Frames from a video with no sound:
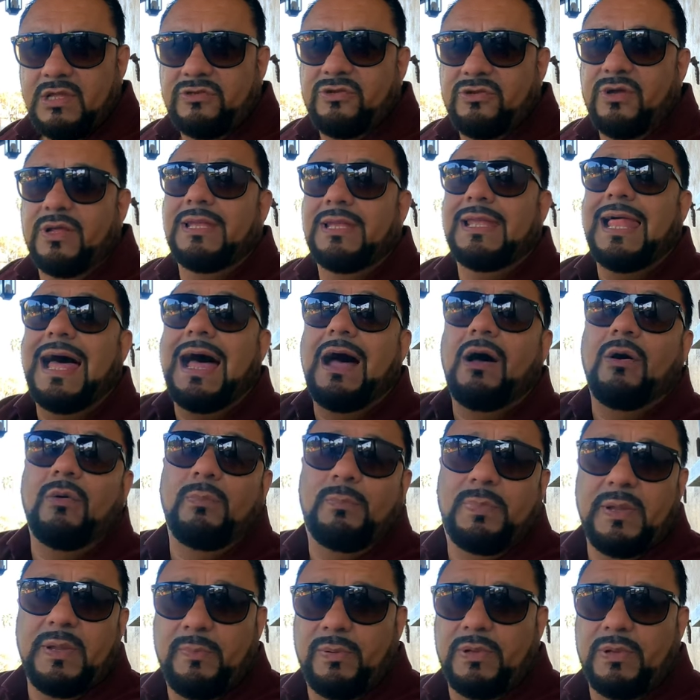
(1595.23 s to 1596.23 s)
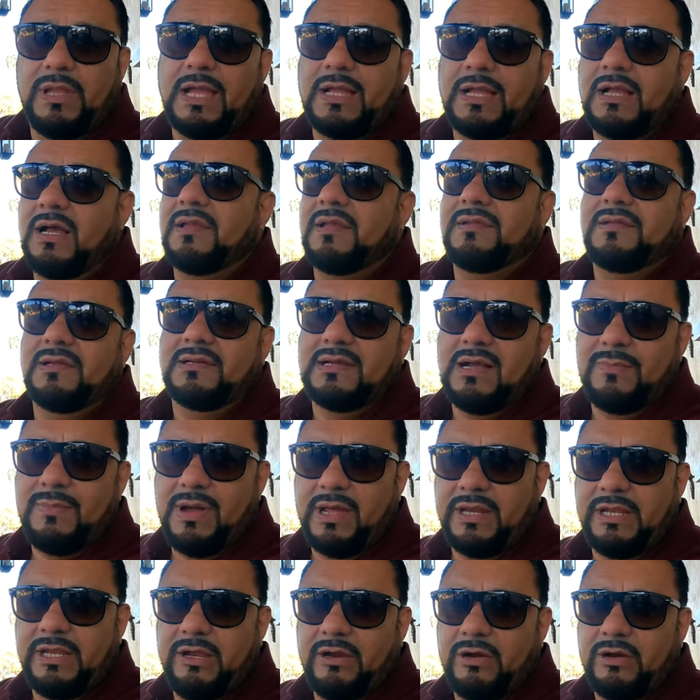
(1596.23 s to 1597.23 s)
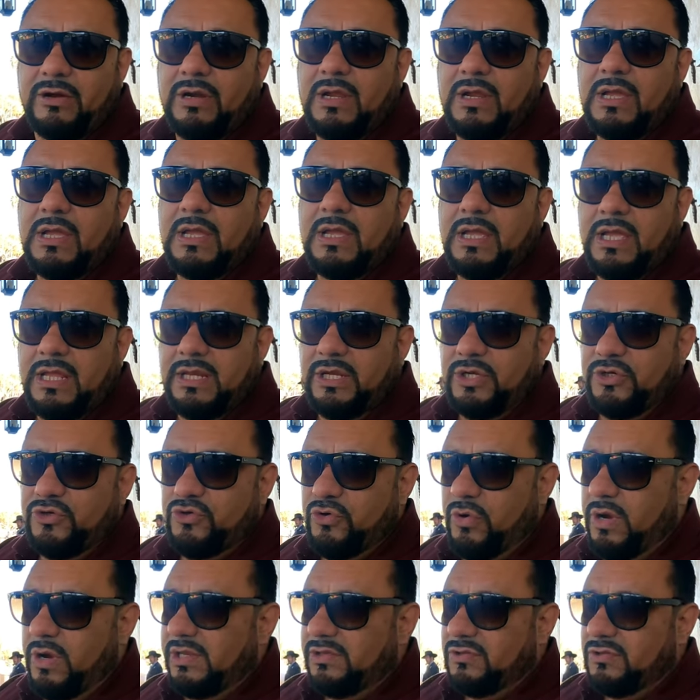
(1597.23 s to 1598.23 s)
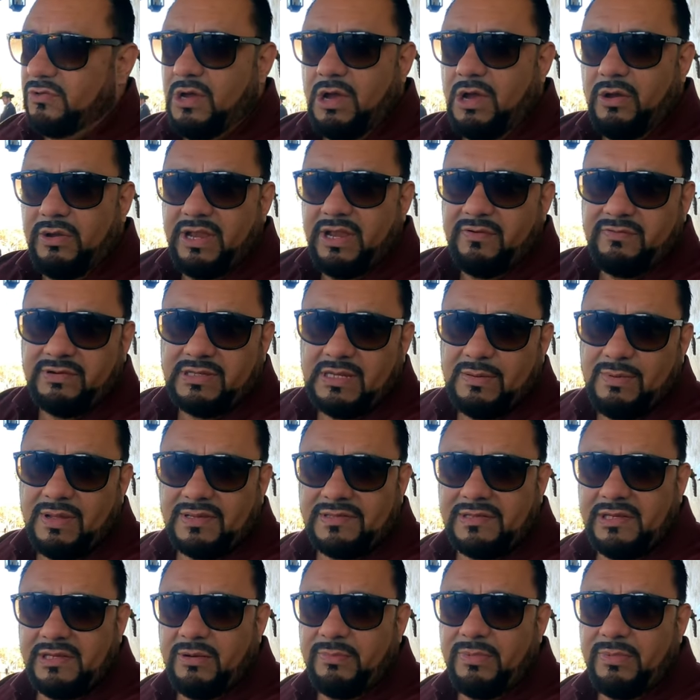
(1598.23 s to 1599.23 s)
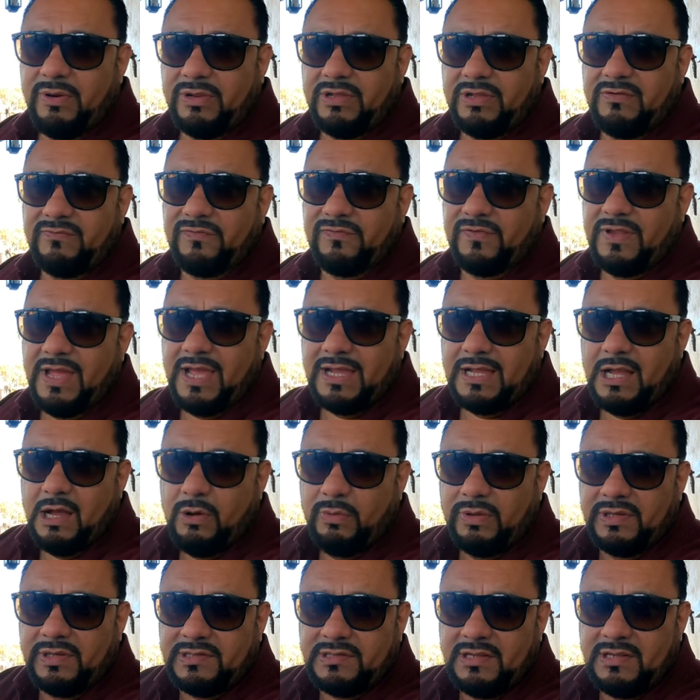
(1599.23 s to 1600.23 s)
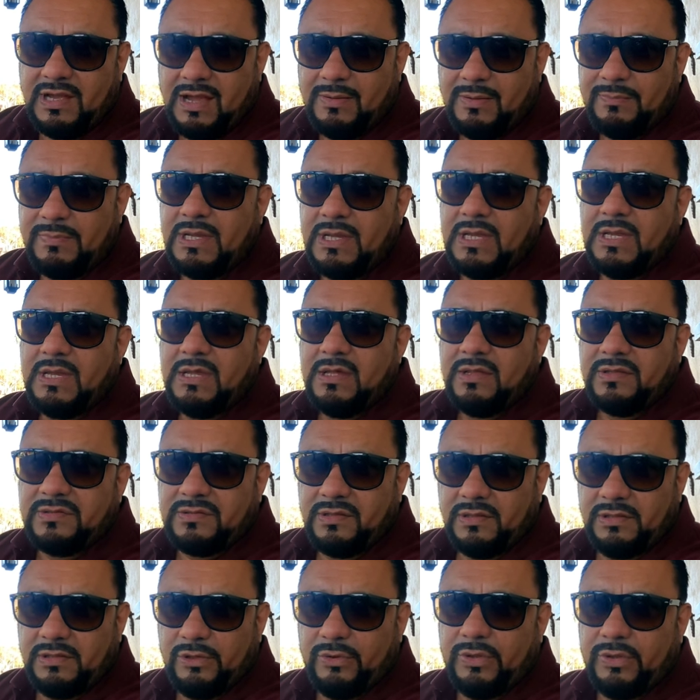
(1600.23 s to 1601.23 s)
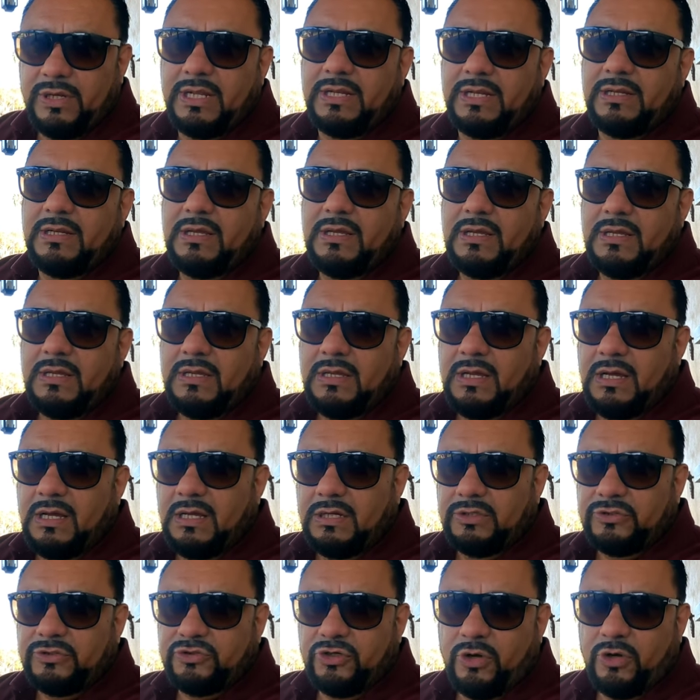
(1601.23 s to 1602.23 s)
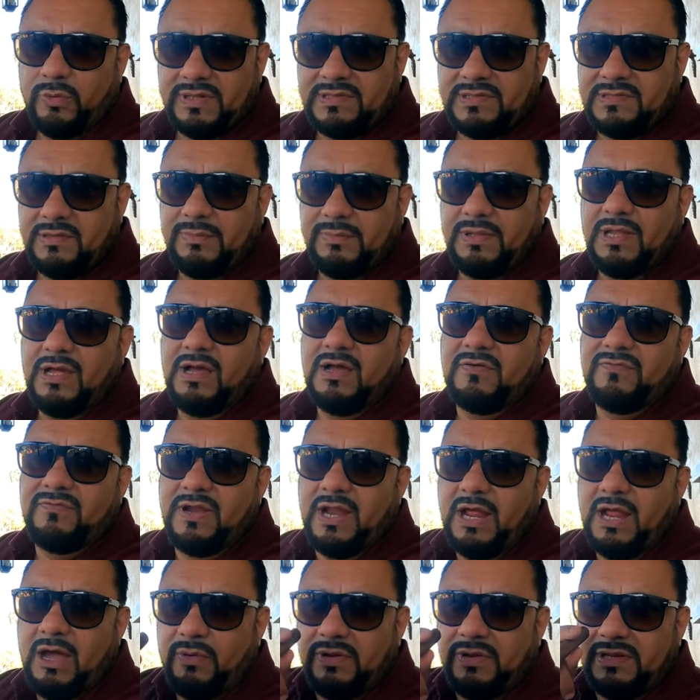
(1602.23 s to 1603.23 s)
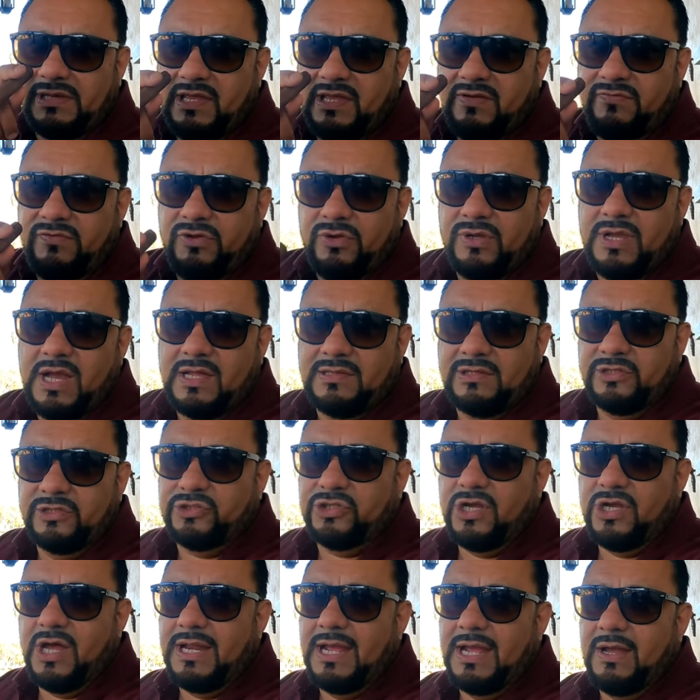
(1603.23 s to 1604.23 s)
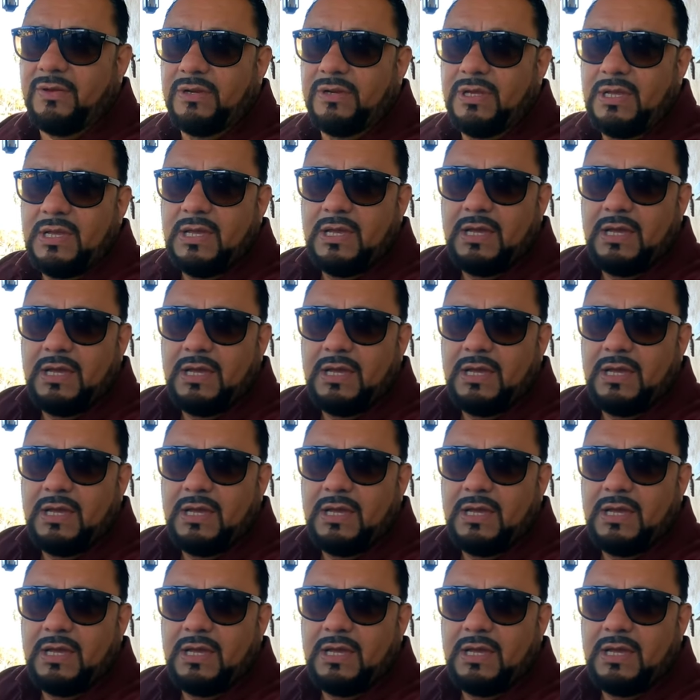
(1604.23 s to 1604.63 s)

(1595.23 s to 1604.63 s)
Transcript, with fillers: to allow people like us to come out here and enjoy it. So every time I see an American flag, I always stop, salute it, show it some love, and I always give you guys a shout out.